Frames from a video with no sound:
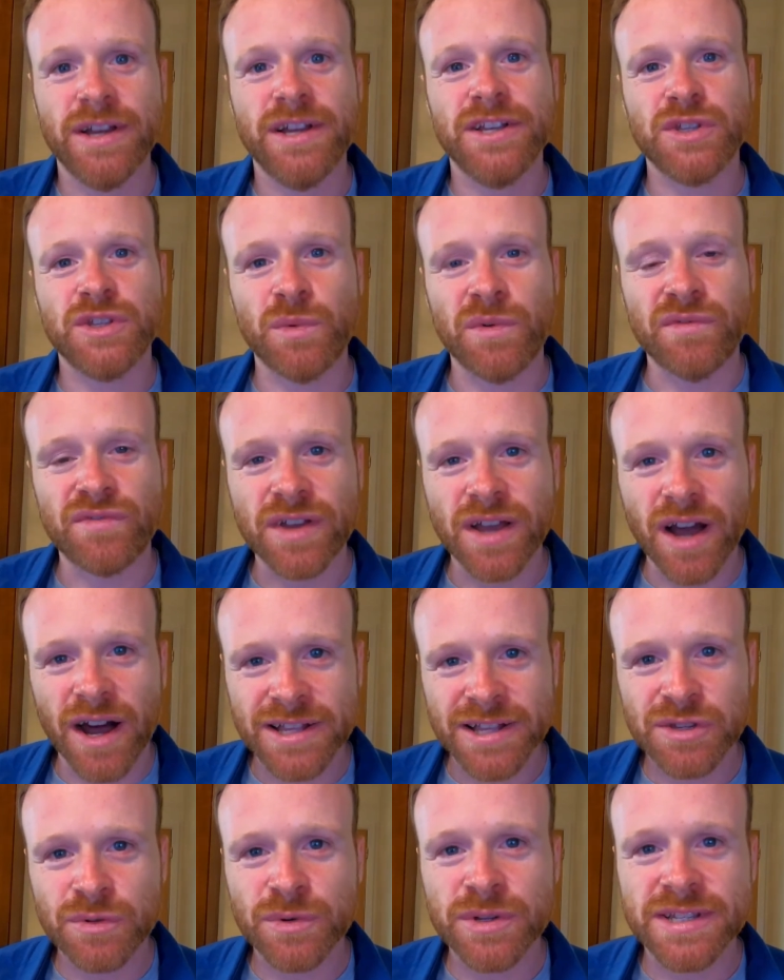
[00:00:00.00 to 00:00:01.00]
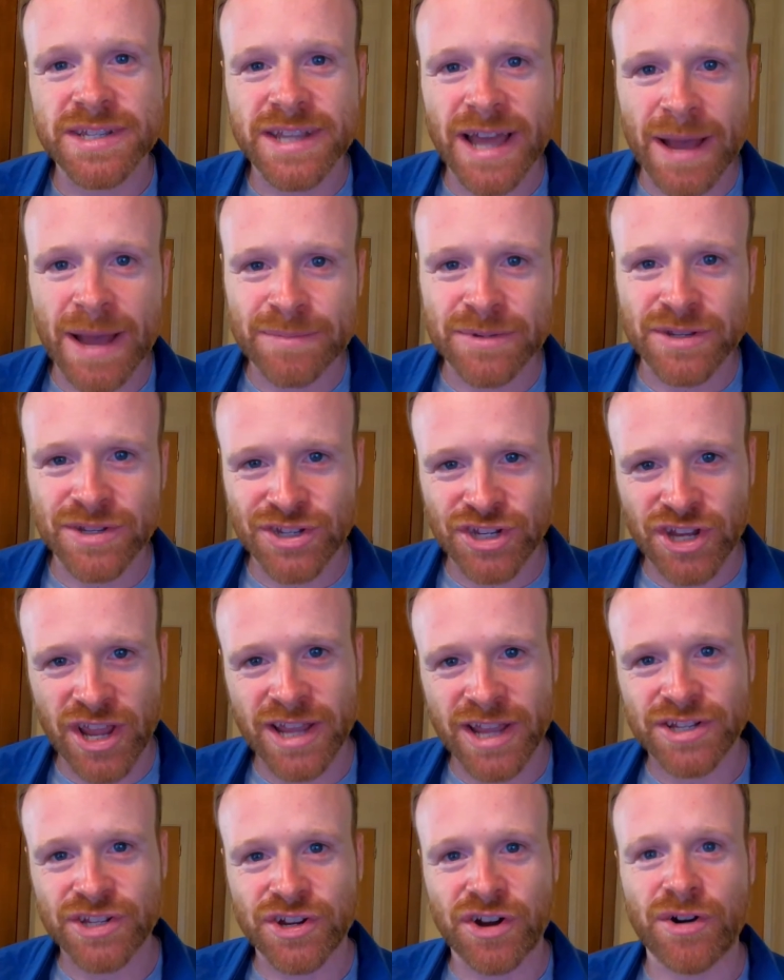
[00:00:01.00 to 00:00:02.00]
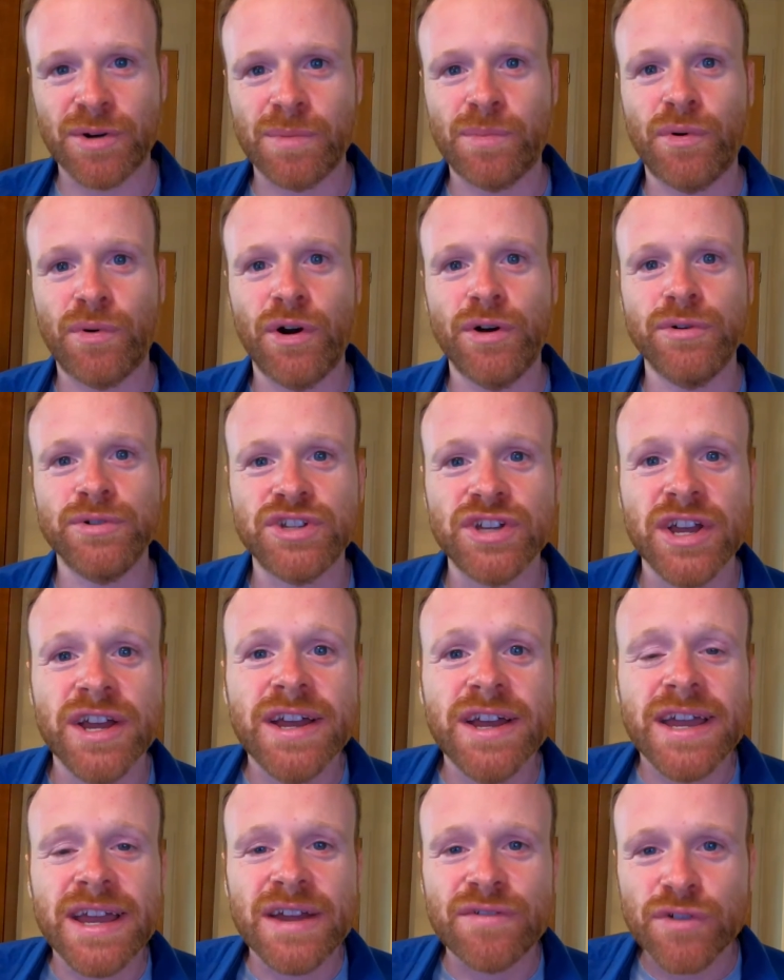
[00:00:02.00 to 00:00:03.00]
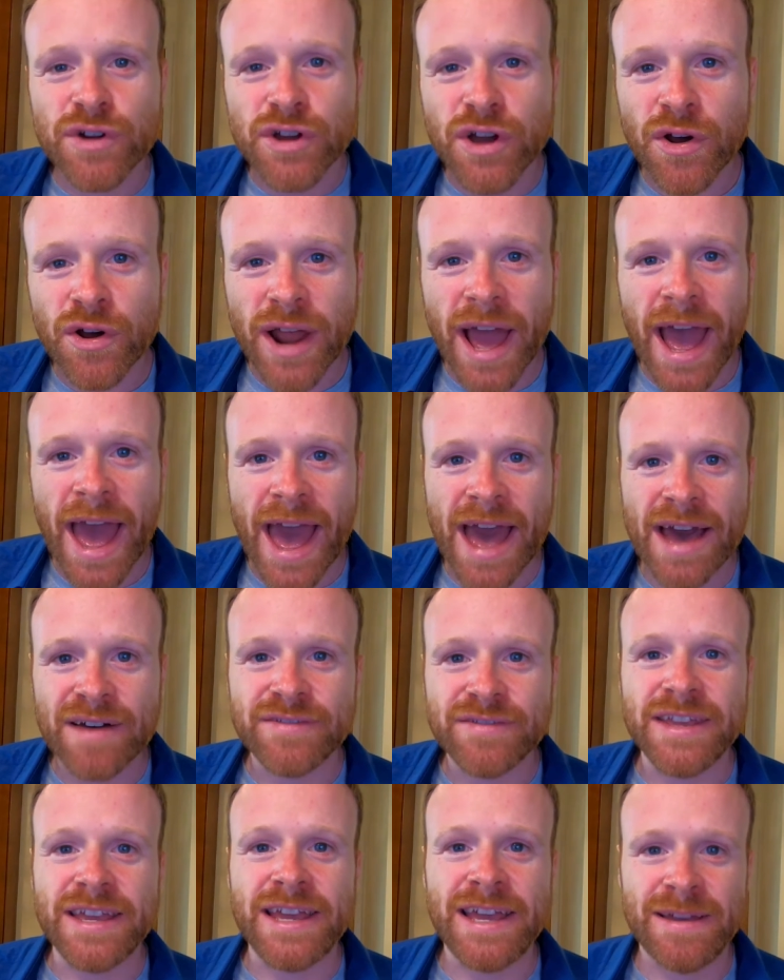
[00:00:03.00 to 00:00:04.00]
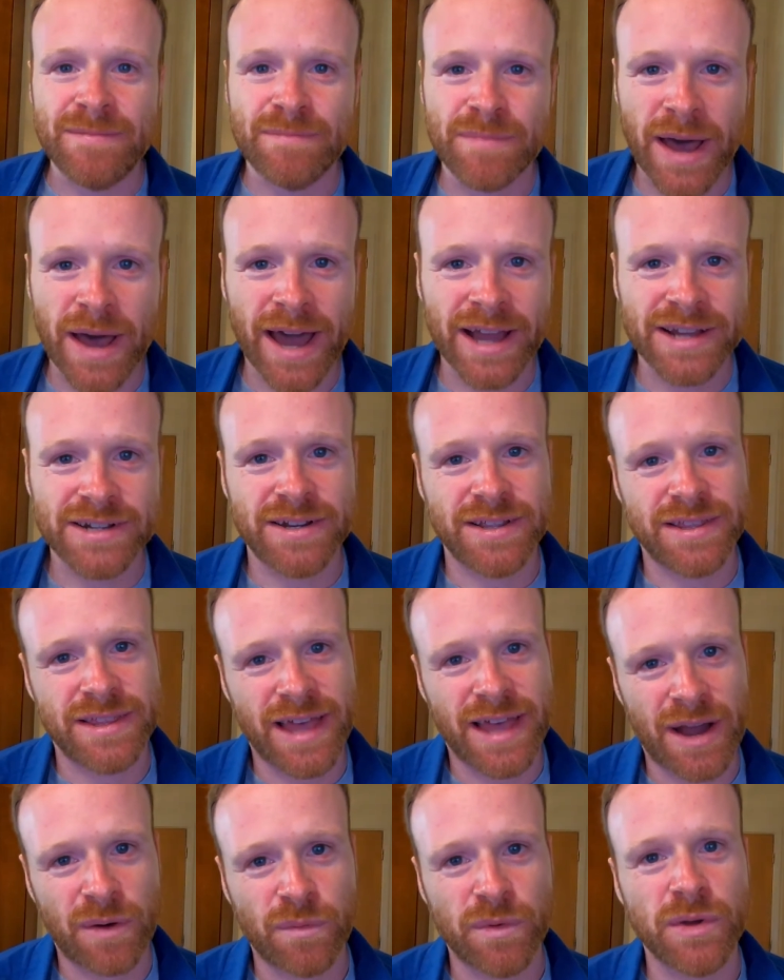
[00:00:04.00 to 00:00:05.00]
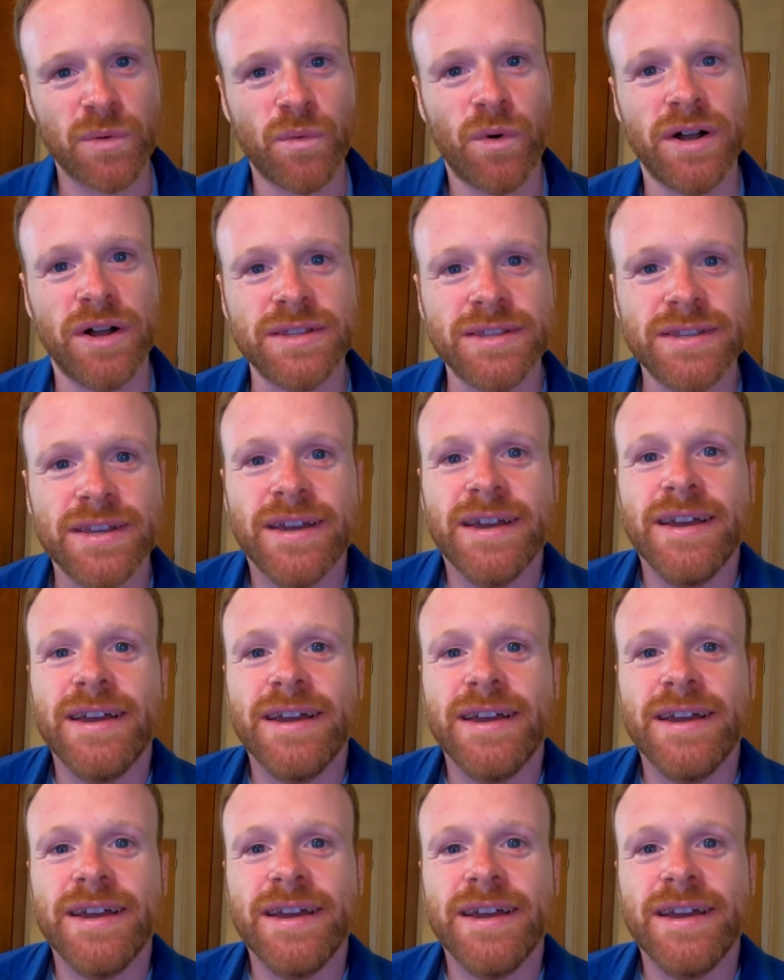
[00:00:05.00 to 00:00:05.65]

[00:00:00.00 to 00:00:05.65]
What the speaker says: So we've got to adapt and change our approach if we're going to have the impact that we want.